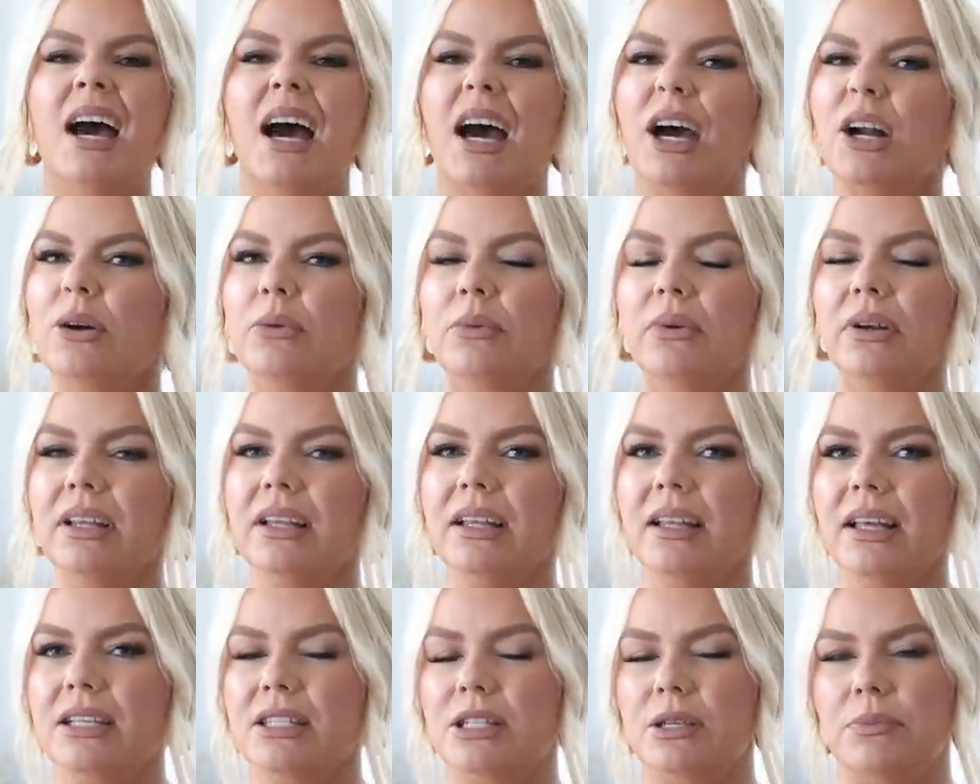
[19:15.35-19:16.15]
I don't
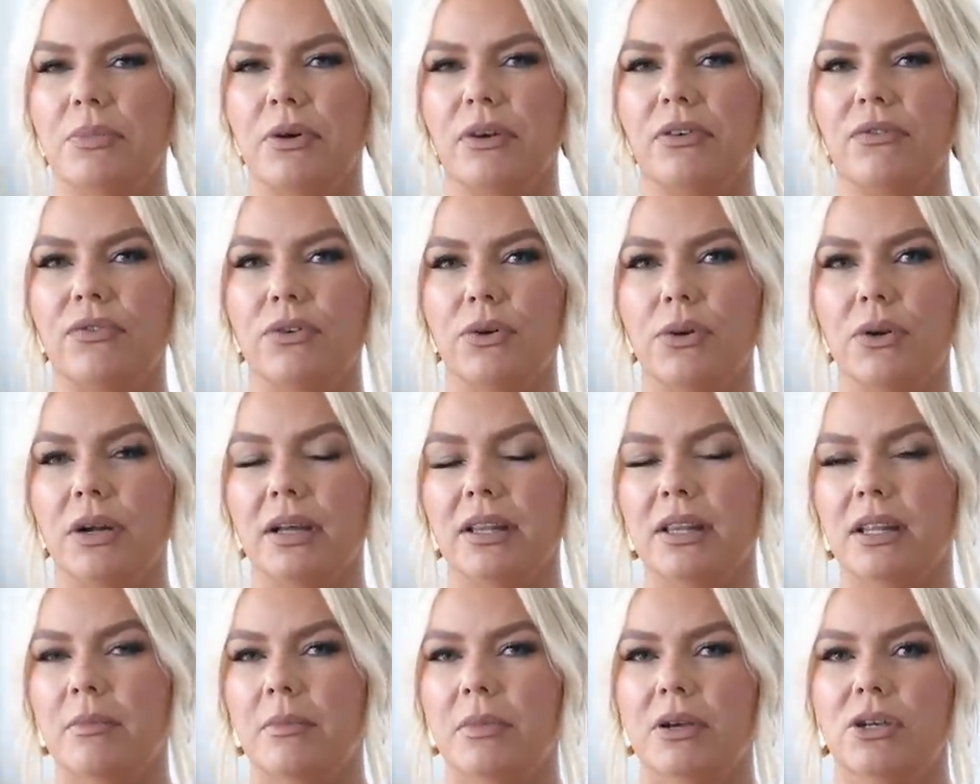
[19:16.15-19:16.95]
really like to put food
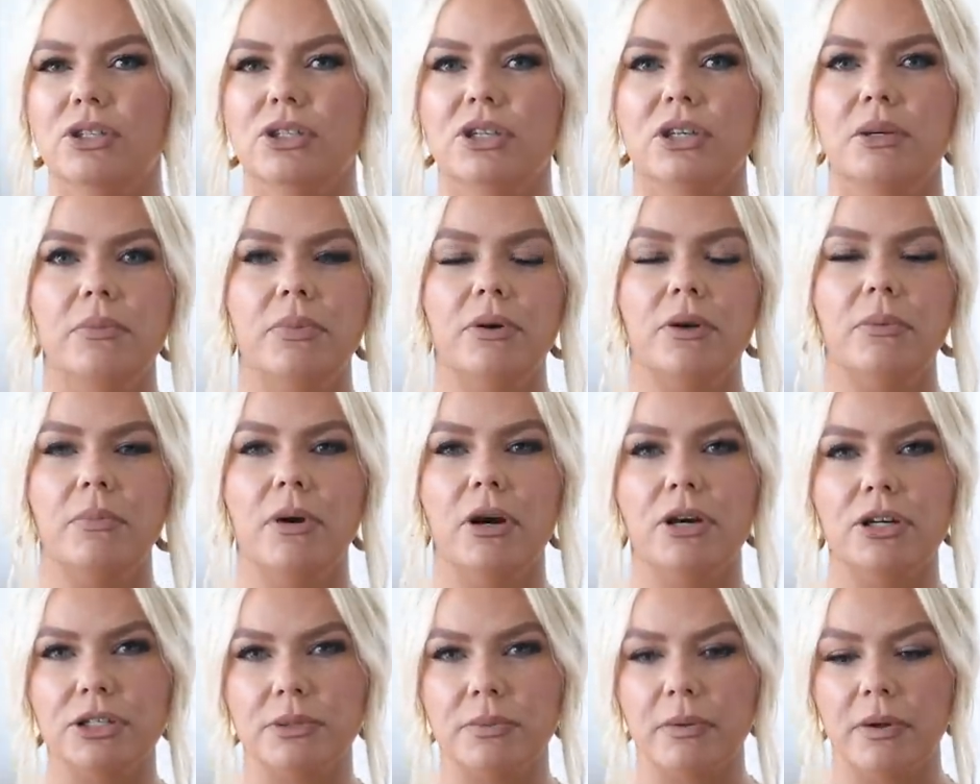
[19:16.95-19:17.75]
on them. I usually put
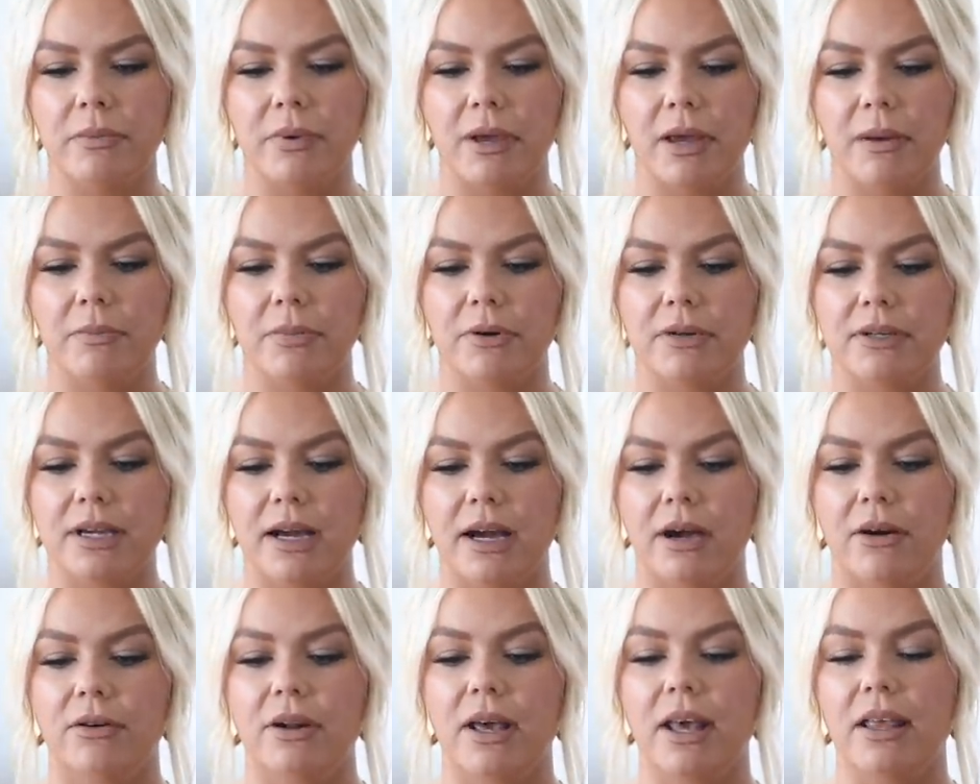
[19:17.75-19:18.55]
parchment paper
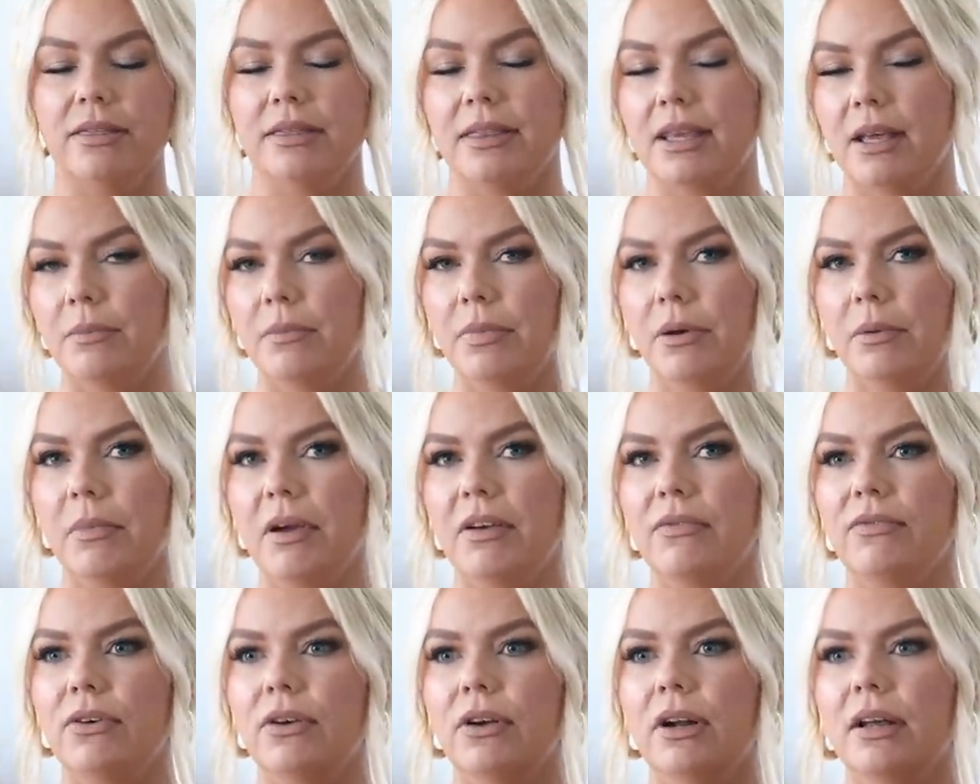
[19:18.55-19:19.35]
down and then put
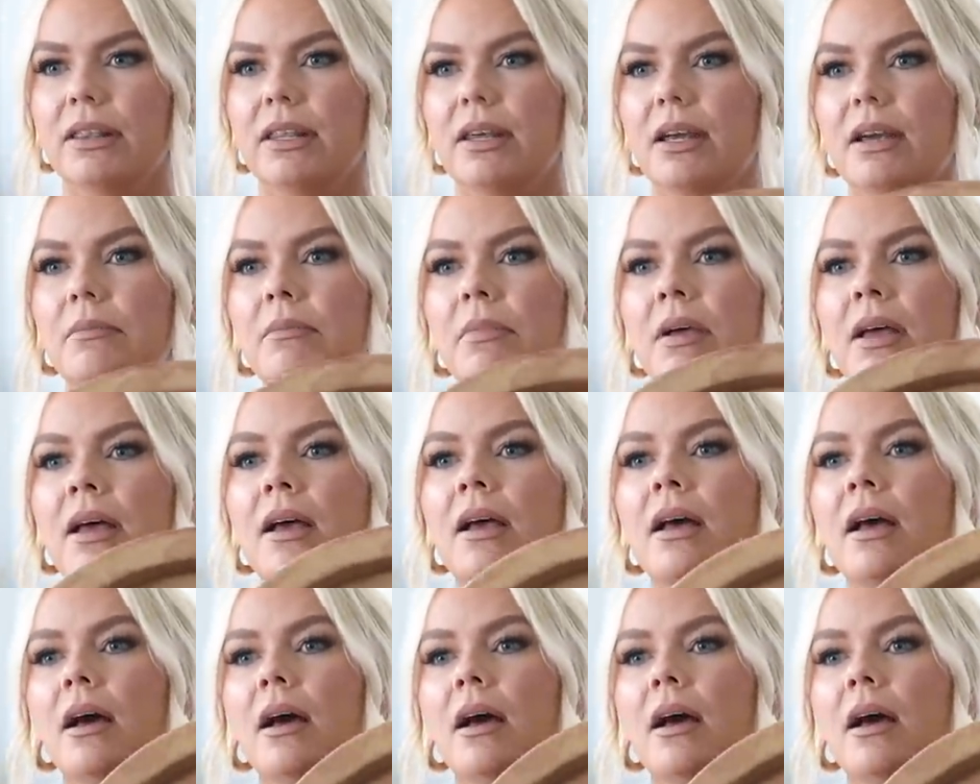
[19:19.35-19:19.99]
my food on them.